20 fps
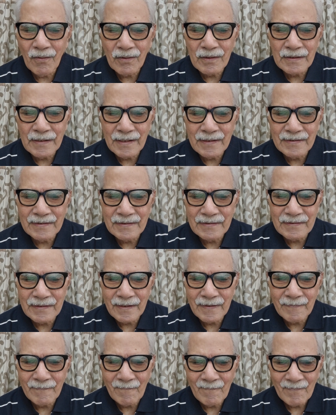
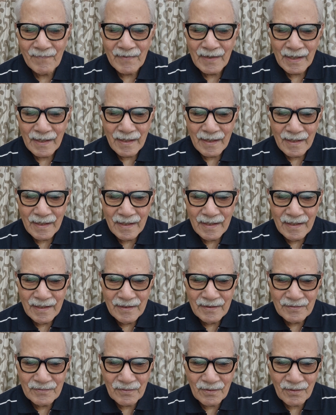organization.
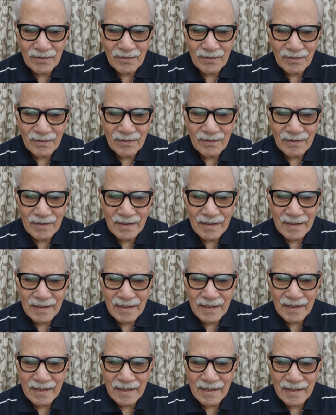So
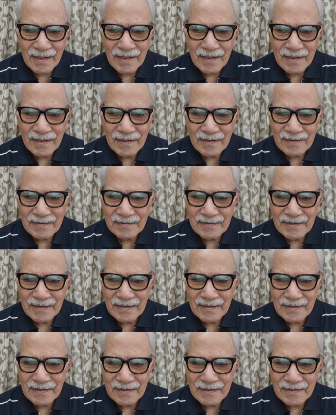
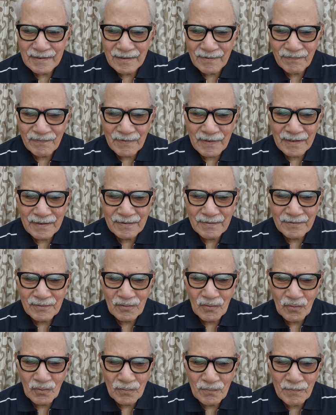the difference
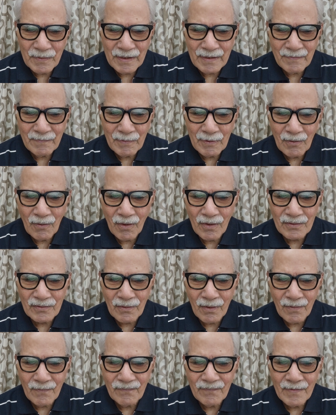could be because
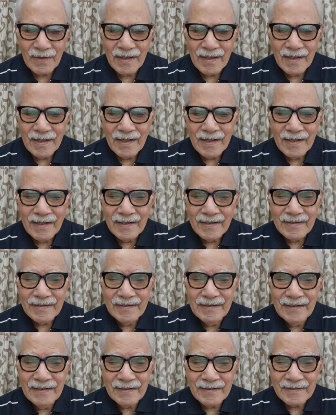of
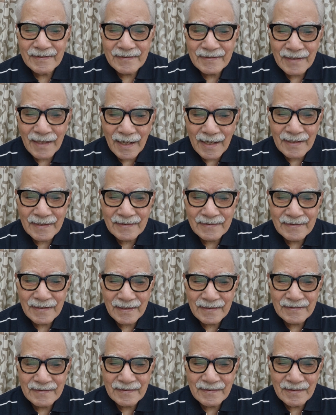the size.
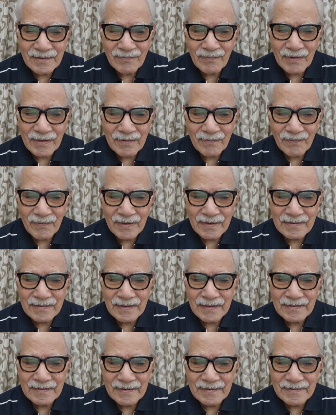That's the very first
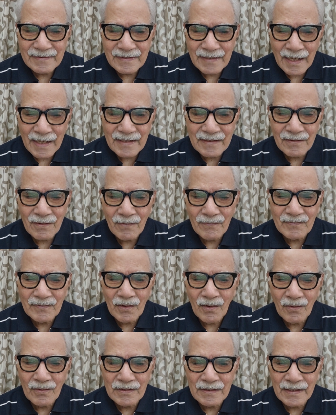thing, the size of
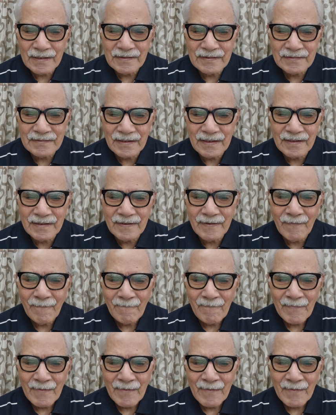the organization